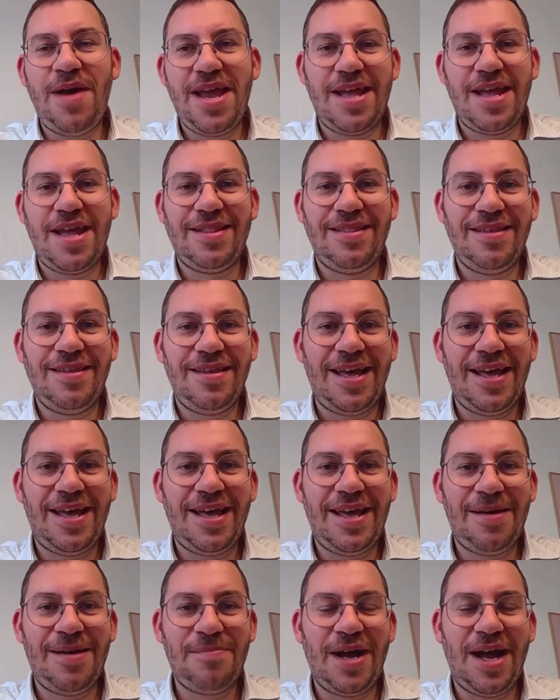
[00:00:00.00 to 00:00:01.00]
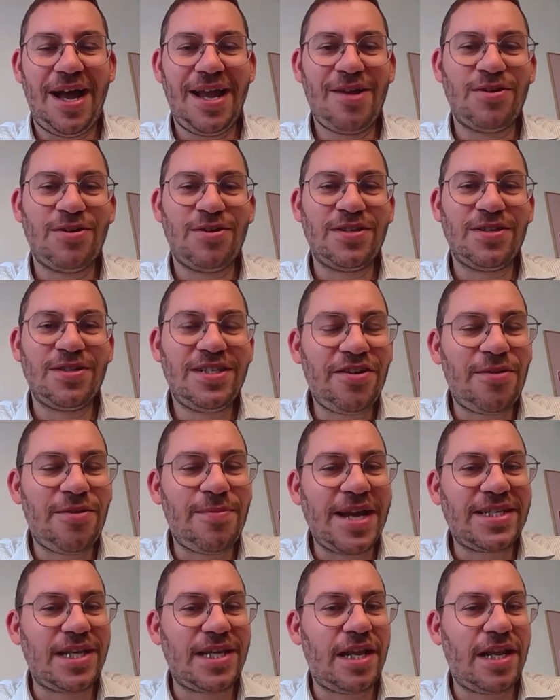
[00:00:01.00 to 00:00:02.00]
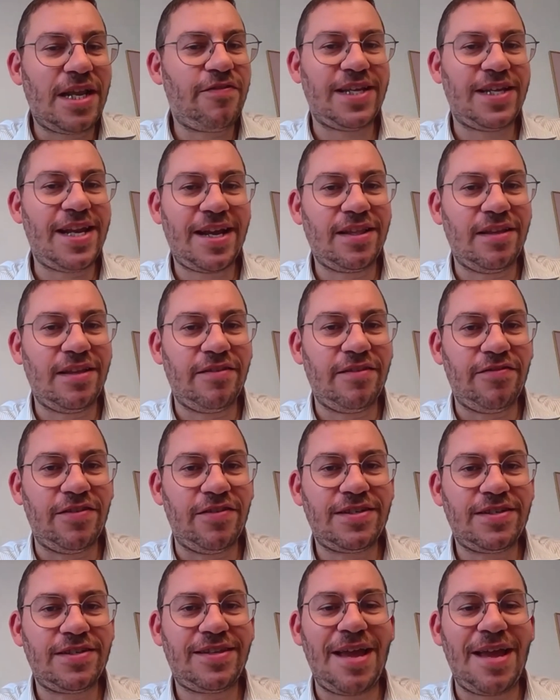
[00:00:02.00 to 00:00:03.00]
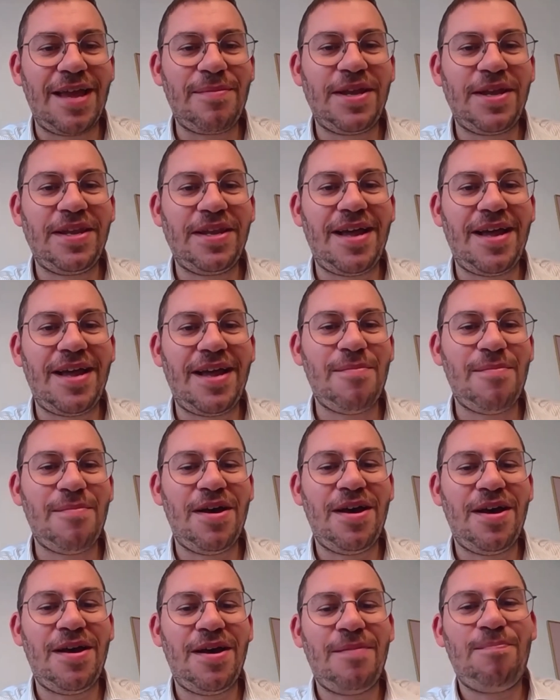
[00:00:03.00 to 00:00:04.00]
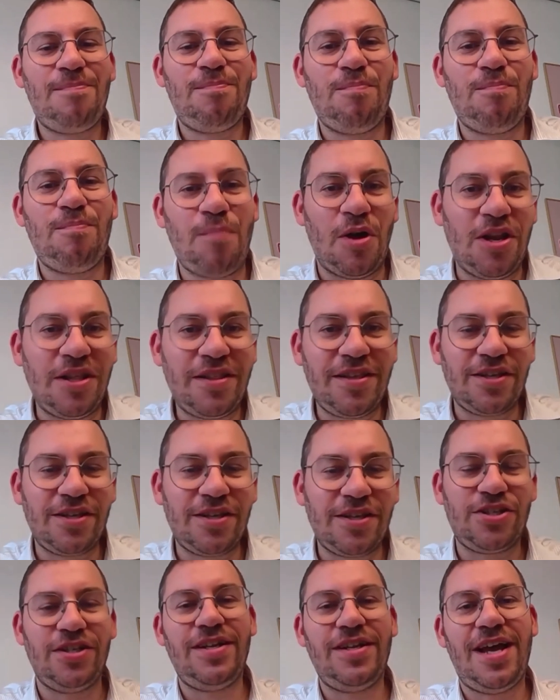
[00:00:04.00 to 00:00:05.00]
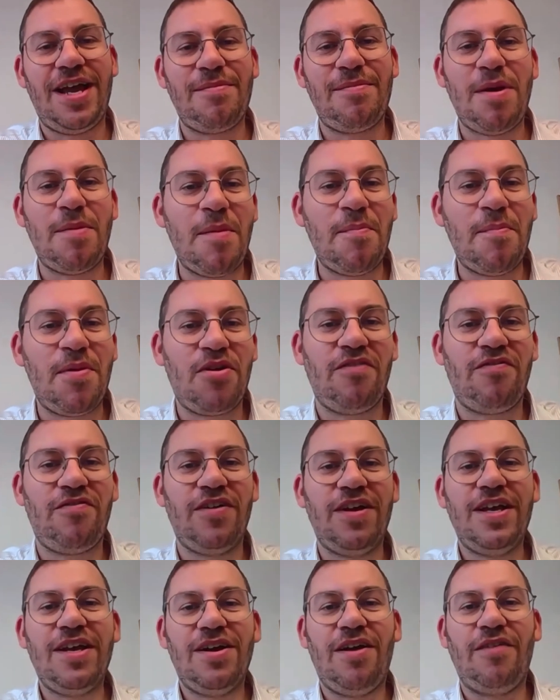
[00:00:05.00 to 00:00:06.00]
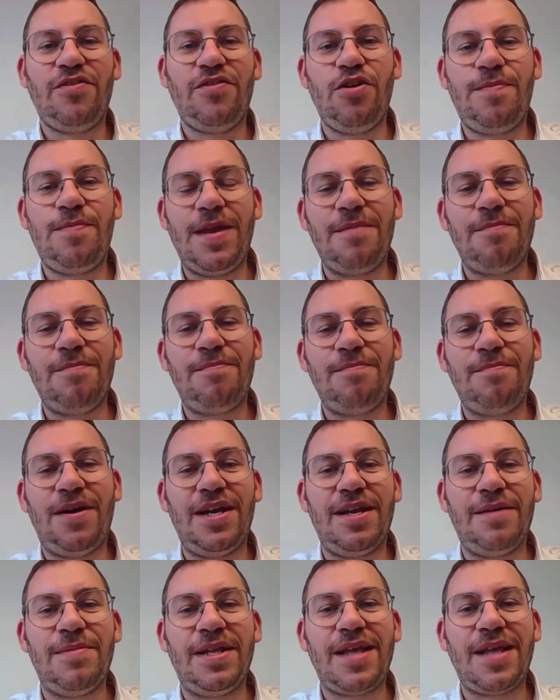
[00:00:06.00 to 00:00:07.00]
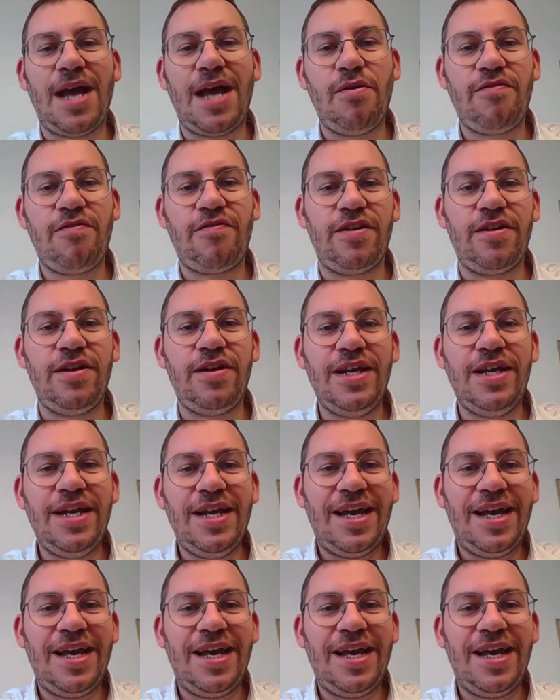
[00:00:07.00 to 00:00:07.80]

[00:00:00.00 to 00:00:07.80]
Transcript: my end, I consider myself as an activist. I mean, I am a politician. I am a member of the European Parliament. However,